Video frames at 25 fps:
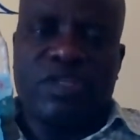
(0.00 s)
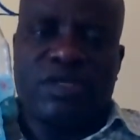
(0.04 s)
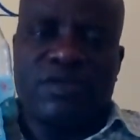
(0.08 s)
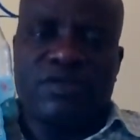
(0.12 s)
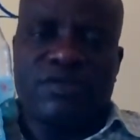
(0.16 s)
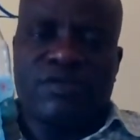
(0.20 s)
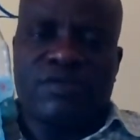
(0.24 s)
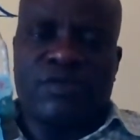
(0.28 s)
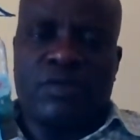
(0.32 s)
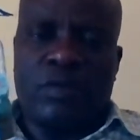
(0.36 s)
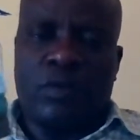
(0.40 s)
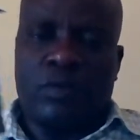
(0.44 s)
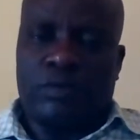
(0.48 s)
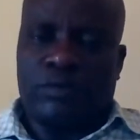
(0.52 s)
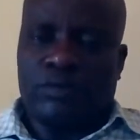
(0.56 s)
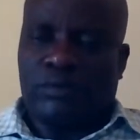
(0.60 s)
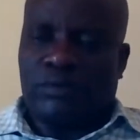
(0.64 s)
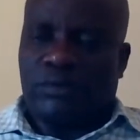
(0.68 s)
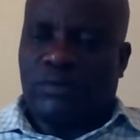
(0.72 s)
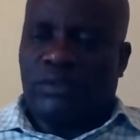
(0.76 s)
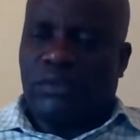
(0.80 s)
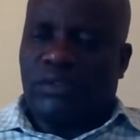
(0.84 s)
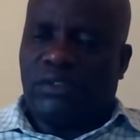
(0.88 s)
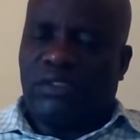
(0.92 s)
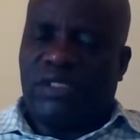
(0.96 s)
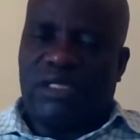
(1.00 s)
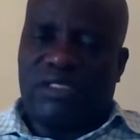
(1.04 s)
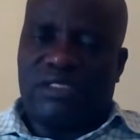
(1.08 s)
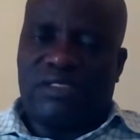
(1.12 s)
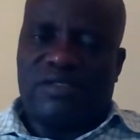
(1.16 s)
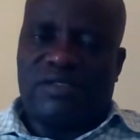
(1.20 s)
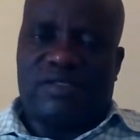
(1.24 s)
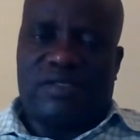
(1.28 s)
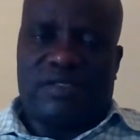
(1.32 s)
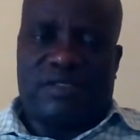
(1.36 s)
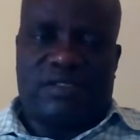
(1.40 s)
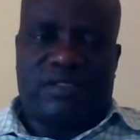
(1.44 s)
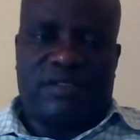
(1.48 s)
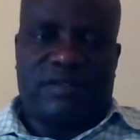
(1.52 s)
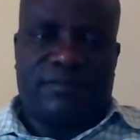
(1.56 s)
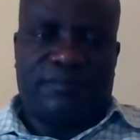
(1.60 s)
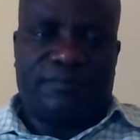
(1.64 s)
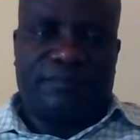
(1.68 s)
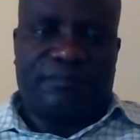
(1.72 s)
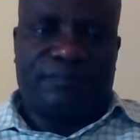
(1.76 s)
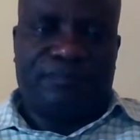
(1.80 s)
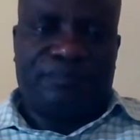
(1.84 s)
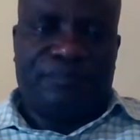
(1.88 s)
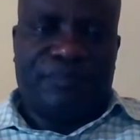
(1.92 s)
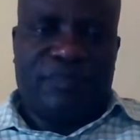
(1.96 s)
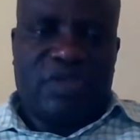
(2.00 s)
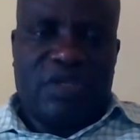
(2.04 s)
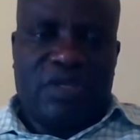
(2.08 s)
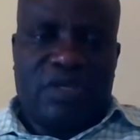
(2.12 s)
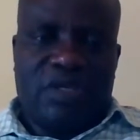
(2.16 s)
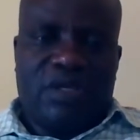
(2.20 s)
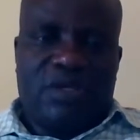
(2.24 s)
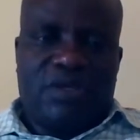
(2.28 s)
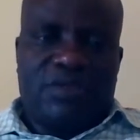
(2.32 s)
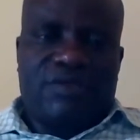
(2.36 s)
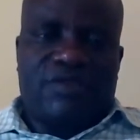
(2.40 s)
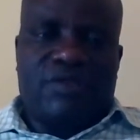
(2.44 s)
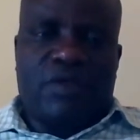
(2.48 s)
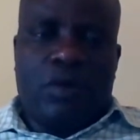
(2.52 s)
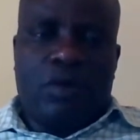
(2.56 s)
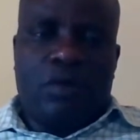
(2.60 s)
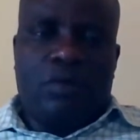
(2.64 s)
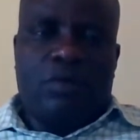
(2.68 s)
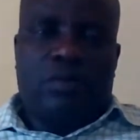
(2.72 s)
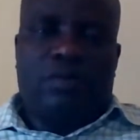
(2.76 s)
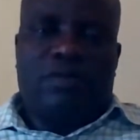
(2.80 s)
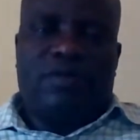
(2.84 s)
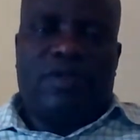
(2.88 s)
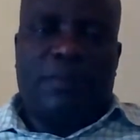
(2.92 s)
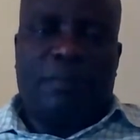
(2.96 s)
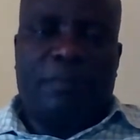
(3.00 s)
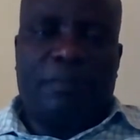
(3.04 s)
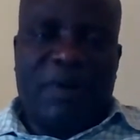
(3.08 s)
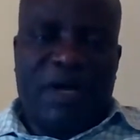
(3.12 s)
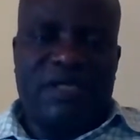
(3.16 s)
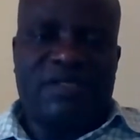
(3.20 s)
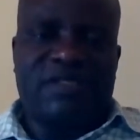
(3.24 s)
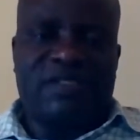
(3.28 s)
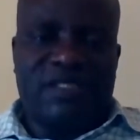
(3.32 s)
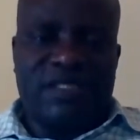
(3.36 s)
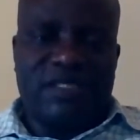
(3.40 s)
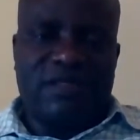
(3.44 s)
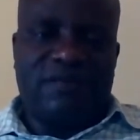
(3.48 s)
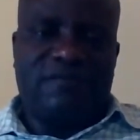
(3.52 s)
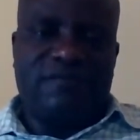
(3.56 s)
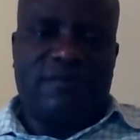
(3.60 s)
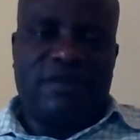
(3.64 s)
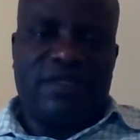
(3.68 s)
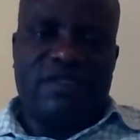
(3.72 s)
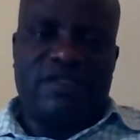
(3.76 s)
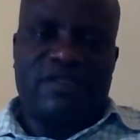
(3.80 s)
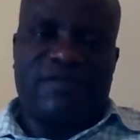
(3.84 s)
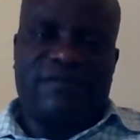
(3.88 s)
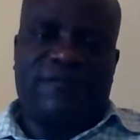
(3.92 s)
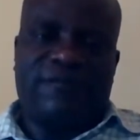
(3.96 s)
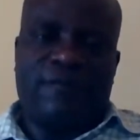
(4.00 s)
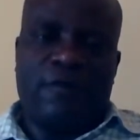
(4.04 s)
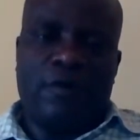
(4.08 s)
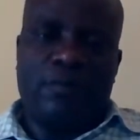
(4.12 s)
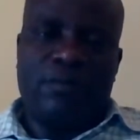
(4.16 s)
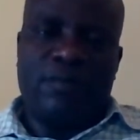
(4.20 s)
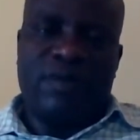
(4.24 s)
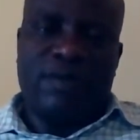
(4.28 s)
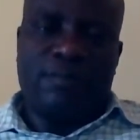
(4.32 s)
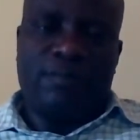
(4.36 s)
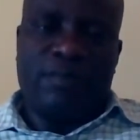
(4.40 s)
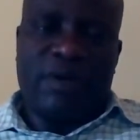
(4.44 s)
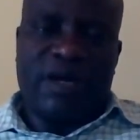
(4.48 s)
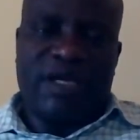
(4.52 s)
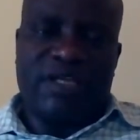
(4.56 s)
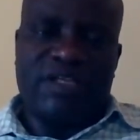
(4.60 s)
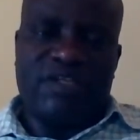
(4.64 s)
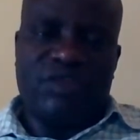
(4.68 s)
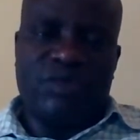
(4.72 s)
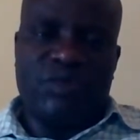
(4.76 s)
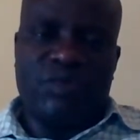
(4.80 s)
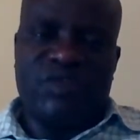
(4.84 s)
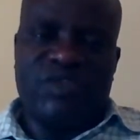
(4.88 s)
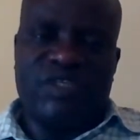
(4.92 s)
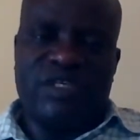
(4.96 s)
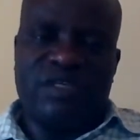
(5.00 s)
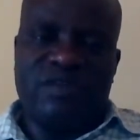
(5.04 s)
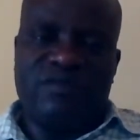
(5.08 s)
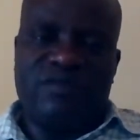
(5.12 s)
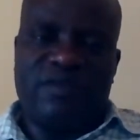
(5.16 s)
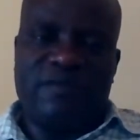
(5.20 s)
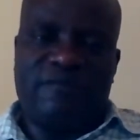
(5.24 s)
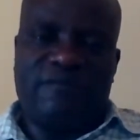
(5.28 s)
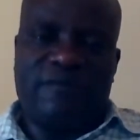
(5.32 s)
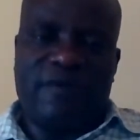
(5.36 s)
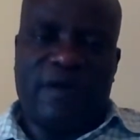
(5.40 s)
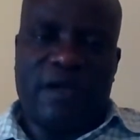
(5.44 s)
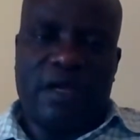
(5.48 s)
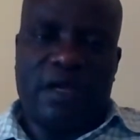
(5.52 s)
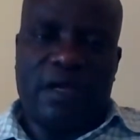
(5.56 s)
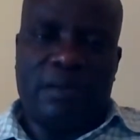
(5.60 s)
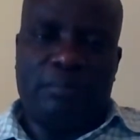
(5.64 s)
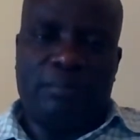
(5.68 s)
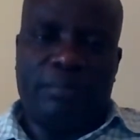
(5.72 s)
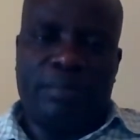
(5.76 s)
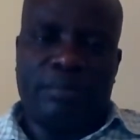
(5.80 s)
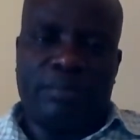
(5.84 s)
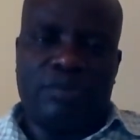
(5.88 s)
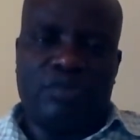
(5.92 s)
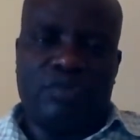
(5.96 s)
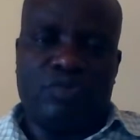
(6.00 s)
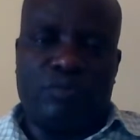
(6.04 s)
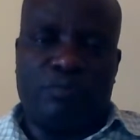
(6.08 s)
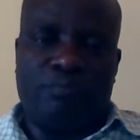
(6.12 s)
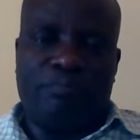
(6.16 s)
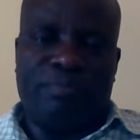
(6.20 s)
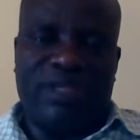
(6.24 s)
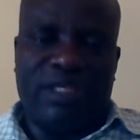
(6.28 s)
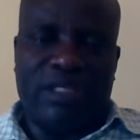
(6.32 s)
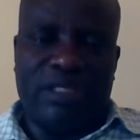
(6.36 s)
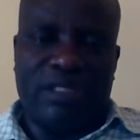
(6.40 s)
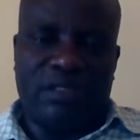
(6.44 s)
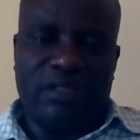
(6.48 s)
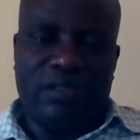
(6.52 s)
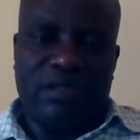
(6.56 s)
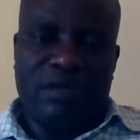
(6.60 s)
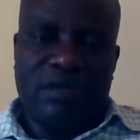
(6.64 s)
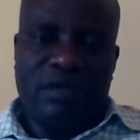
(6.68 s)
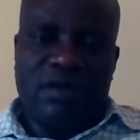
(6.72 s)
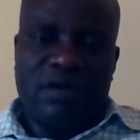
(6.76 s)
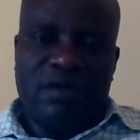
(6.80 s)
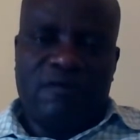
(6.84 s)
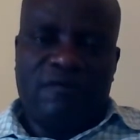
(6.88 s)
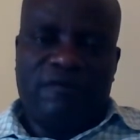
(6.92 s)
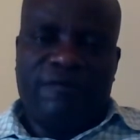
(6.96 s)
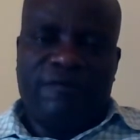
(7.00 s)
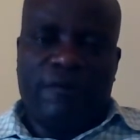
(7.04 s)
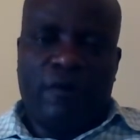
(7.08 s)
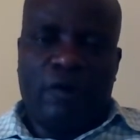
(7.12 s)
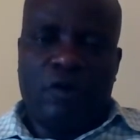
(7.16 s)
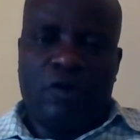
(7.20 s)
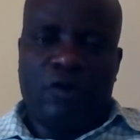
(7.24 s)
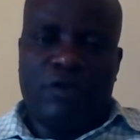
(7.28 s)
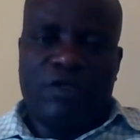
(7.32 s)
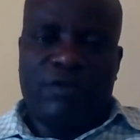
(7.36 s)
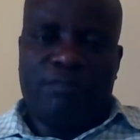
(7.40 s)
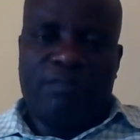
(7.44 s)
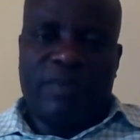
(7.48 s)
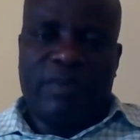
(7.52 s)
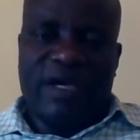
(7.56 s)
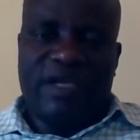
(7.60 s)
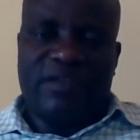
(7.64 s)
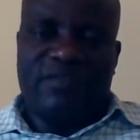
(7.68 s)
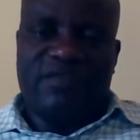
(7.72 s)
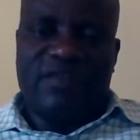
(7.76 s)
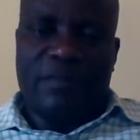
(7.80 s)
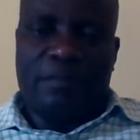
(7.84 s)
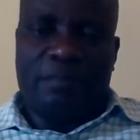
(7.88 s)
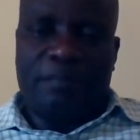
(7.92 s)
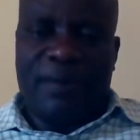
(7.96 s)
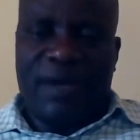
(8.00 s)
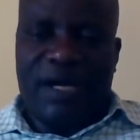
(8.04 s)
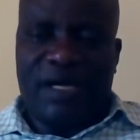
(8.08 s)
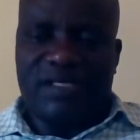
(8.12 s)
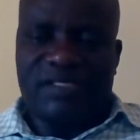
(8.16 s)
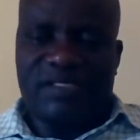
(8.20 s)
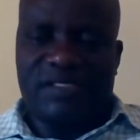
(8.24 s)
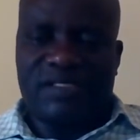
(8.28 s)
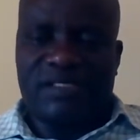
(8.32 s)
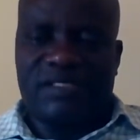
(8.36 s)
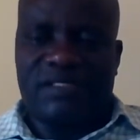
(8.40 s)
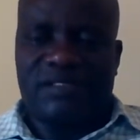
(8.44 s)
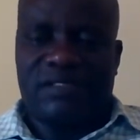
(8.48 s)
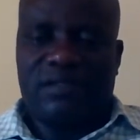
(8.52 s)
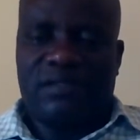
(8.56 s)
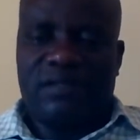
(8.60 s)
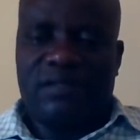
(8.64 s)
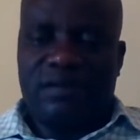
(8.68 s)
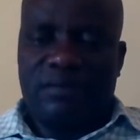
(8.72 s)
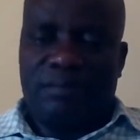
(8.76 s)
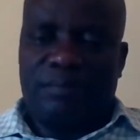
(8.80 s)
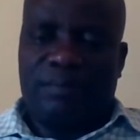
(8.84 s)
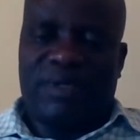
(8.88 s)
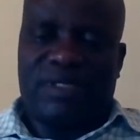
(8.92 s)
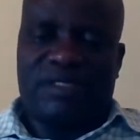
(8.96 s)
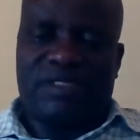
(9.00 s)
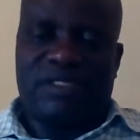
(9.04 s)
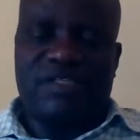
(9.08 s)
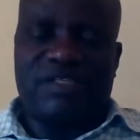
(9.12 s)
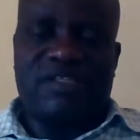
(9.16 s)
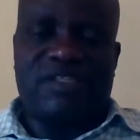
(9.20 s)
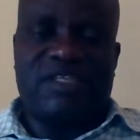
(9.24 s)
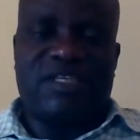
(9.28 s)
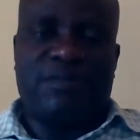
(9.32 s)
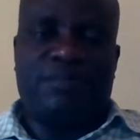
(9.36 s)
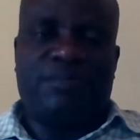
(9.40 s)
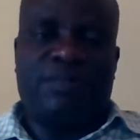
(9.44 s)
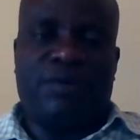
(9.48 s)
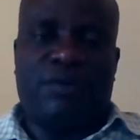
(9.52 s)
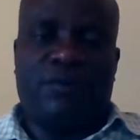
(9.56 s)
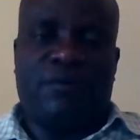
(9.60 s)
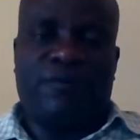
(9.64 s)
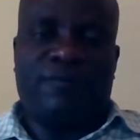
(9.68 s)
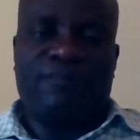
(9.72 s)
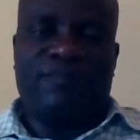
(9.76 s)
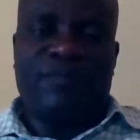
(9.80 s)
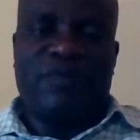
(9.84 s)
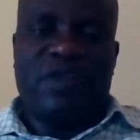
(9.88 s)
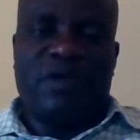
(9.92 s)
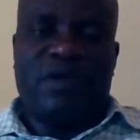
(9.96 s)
So that is it. So the passive is formed by using the verb to be followed by the past participle.